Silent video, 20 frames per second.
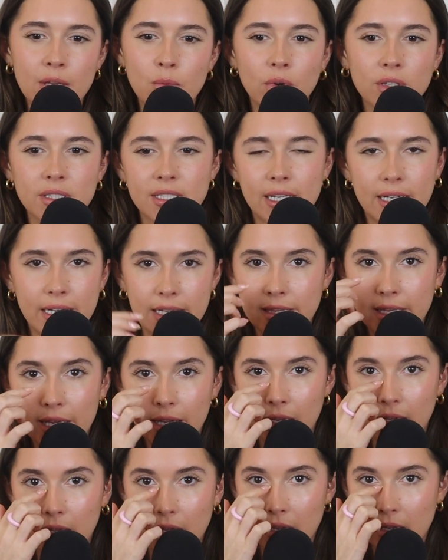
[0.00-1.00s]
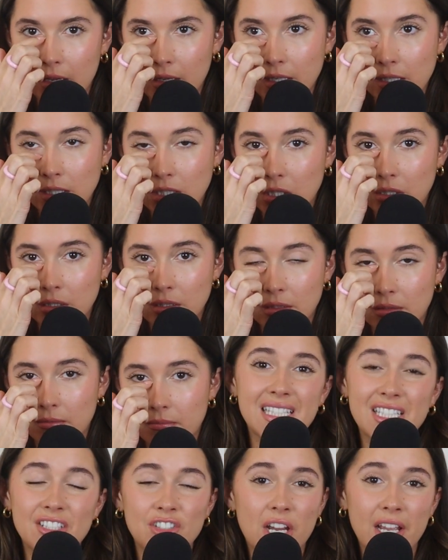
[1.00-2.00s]
wants anything. He's just
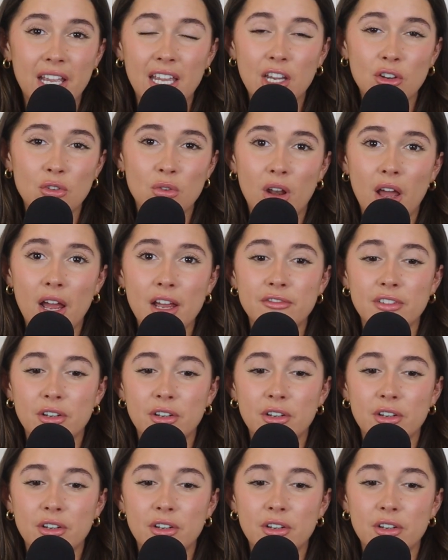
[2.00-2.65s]
checking in your life.